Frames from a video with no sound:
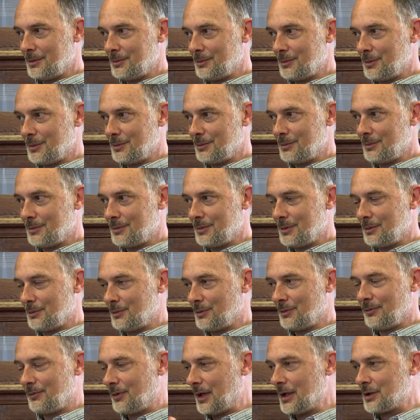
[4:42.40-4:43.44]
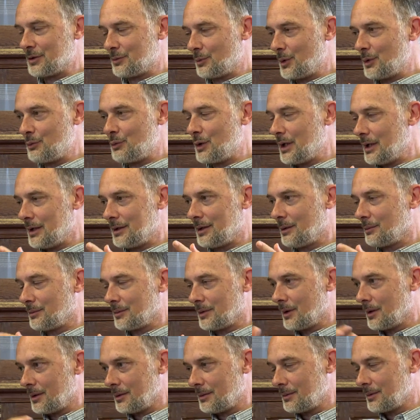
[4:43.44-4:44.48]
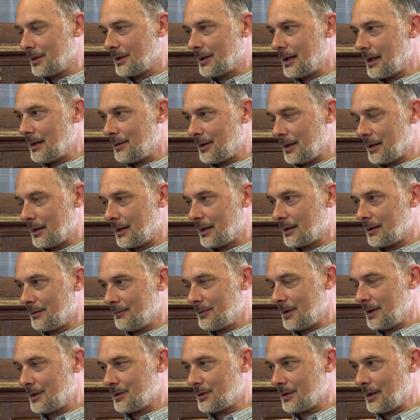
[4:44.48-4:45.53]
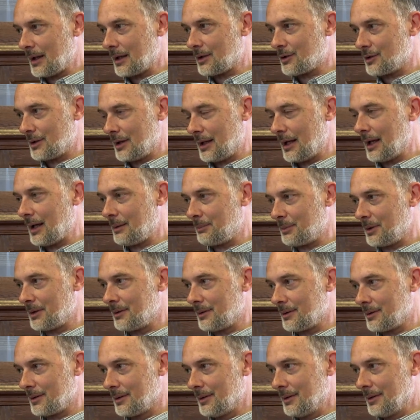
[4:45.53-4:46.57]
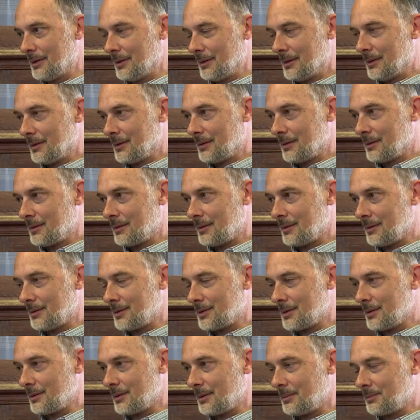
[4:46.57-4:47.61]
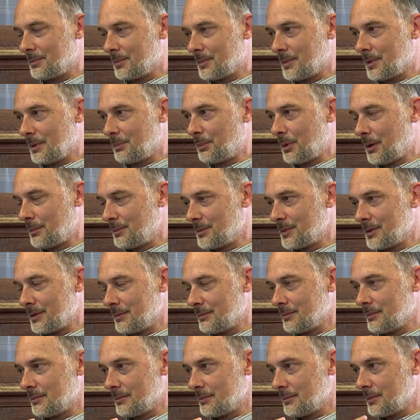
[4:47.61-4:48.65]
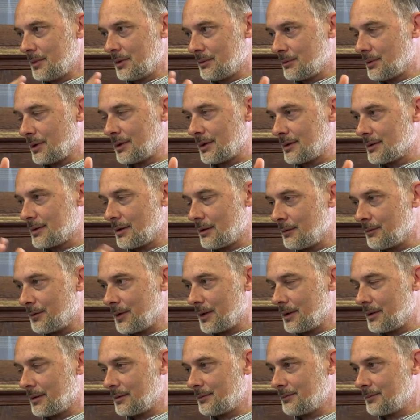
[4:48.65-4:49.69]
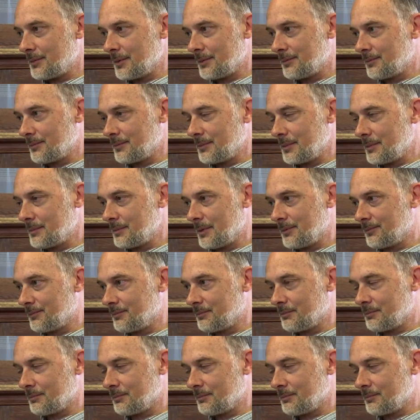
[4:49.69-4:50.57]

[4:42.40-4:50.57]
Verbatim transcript: with inflation we really don't know that anything like inflation actually happened, mm. and so the the problems that we try to solve there. If, if